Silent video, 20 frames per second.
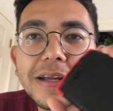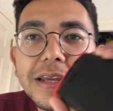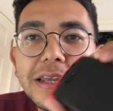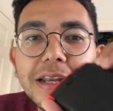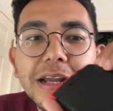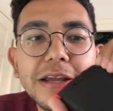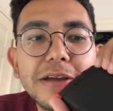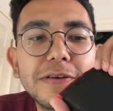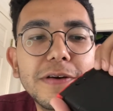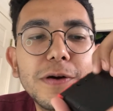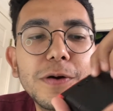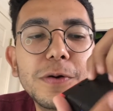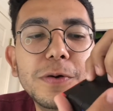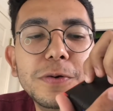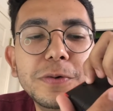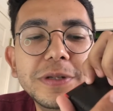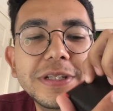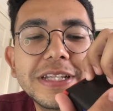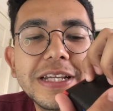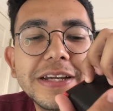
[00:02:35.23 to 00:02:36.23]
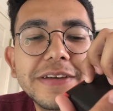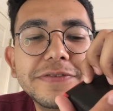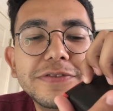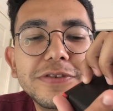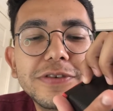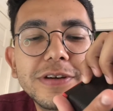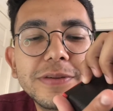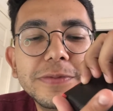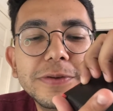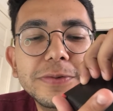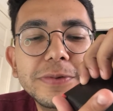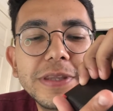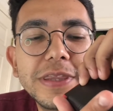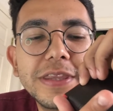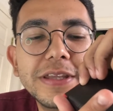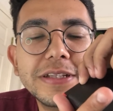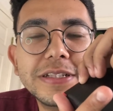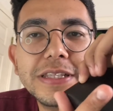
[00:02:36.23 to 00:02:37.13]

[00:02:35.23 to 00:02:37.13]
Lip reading: and I always have trouble with this